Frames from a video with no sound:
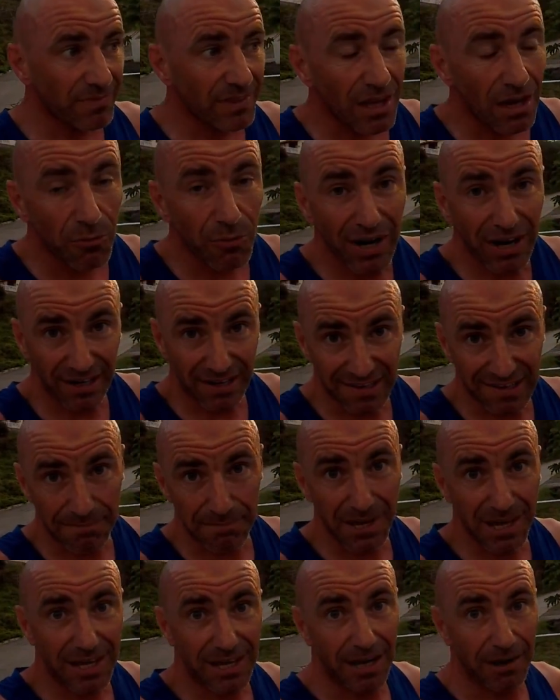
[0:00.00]
when I can
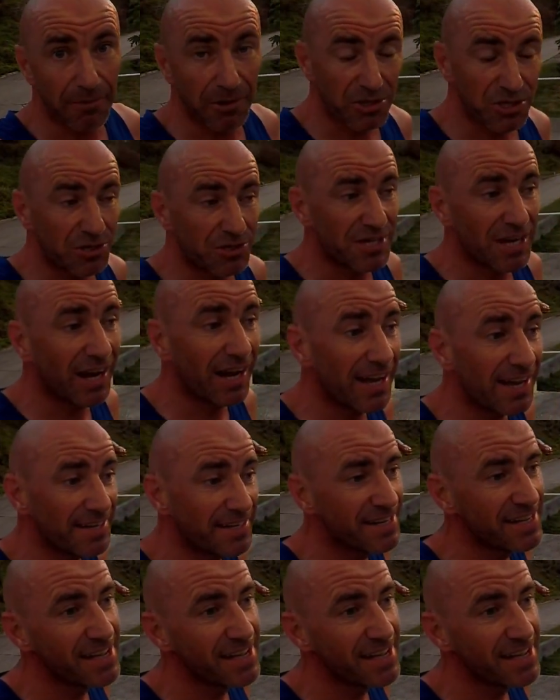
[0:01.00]
speak and I'm not too tired,